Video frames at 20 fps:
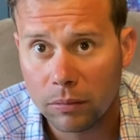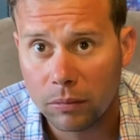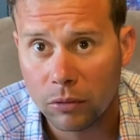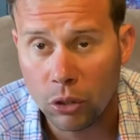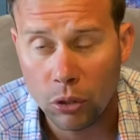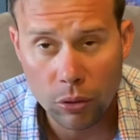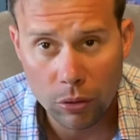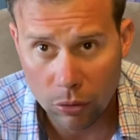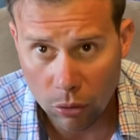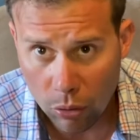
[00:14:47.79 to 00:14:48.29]

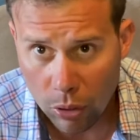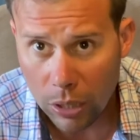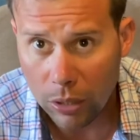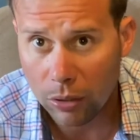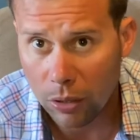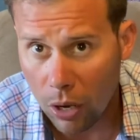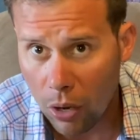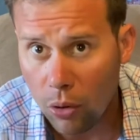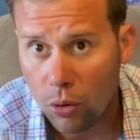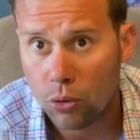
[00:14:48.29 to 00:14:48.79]
You, you can
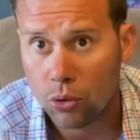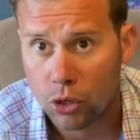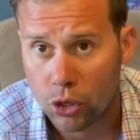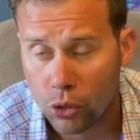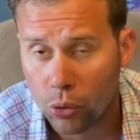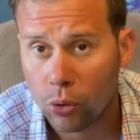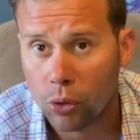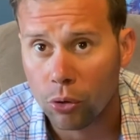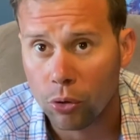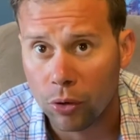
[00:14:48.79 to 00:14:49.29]
go
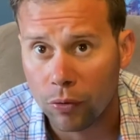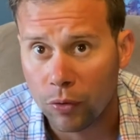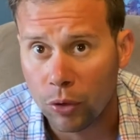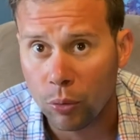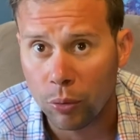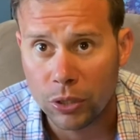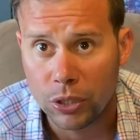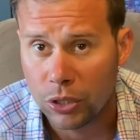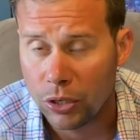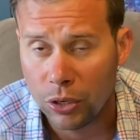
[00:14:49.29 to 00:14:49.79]
shorter if you
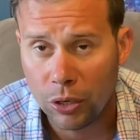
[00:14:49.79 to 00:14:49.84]
want to.